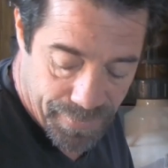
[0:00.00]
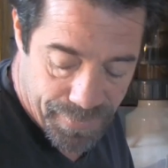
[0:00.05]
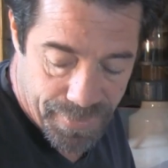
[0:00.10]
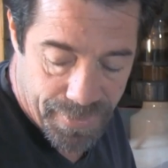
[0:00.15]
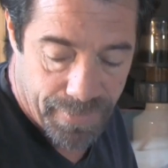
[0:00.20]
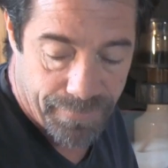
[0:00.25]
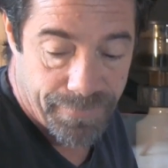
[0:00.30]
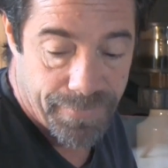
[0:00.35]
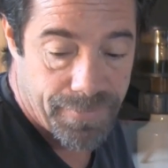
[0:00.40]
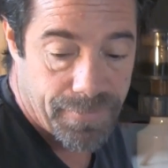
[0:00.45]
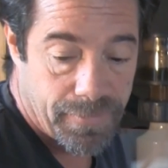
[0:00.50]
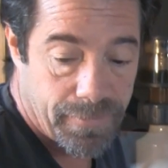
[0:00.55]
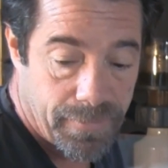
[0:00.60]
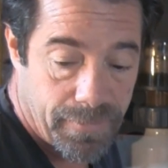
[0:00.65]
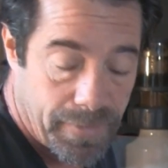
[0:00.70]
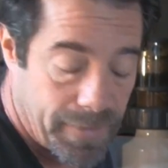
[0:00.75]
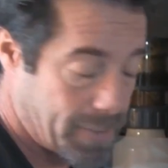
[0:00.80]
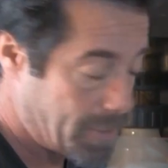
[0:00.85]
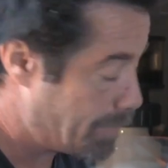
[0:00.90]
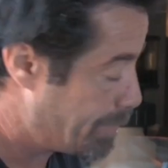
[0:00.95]
this stuff is a
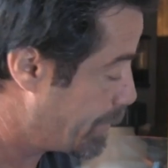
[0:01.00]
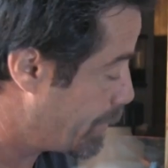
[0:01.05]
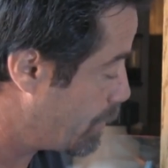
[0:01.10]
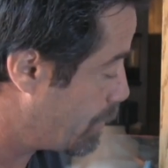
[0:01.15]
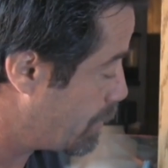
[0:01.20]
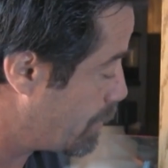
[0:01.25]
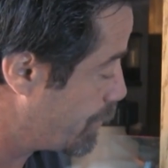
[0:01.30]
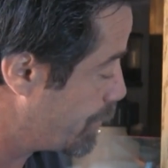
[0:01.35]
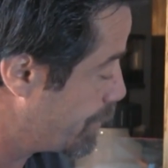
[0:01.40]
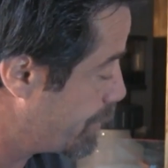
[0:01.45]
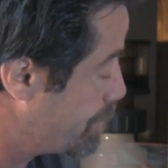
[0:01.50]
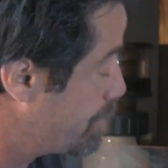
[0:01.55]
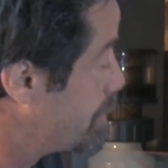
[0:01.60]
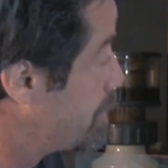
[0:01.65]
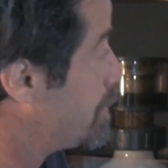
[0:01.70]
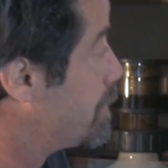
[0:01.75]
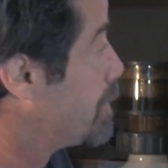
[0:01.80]
little bit older,